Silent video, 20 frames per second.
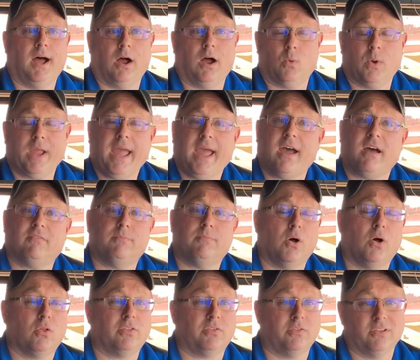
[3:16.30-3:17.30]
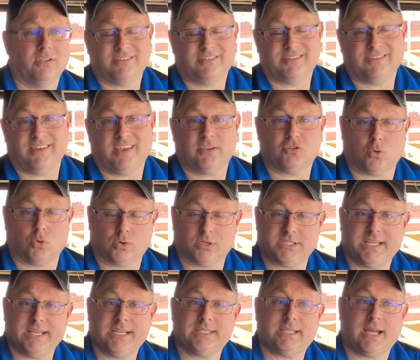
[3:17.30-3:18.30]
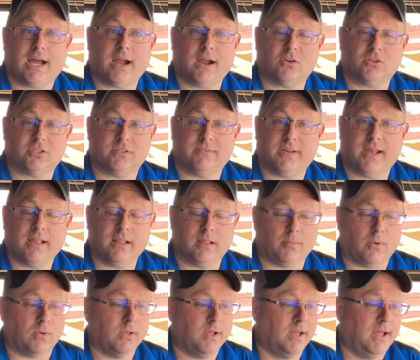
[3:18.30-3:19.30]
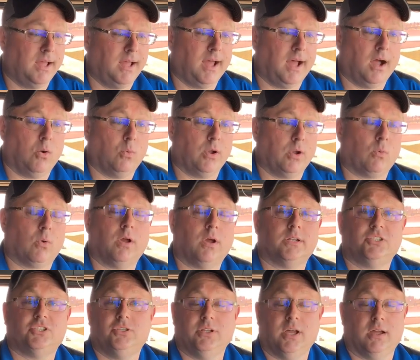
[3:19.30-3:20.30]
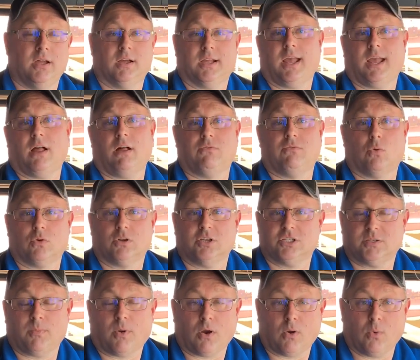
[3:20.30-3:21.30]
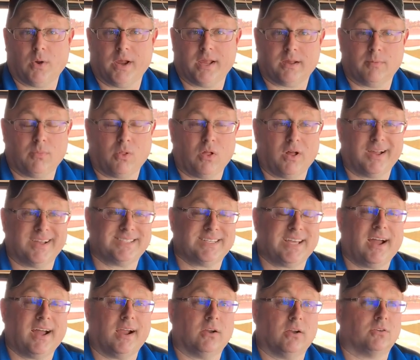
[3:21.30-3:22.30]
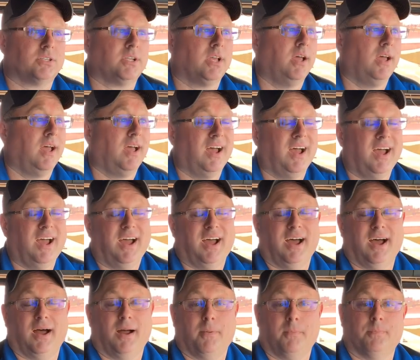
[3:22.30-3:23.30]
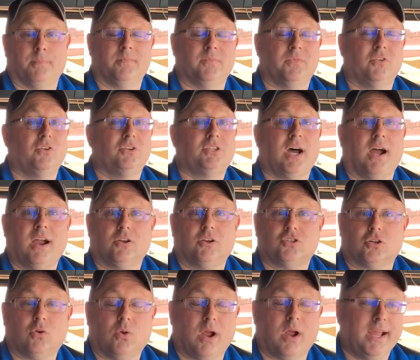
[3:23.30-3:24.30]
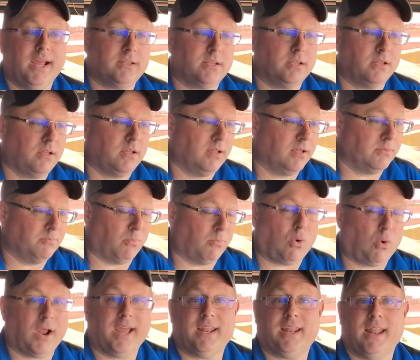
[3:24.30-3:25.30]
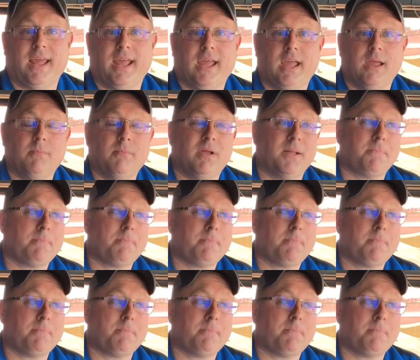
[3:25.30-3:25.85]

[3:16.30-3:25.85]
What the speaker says: We have both 6 or 10 tires available. We run California Smart Weight compliant tires. New tires are great. Brand name,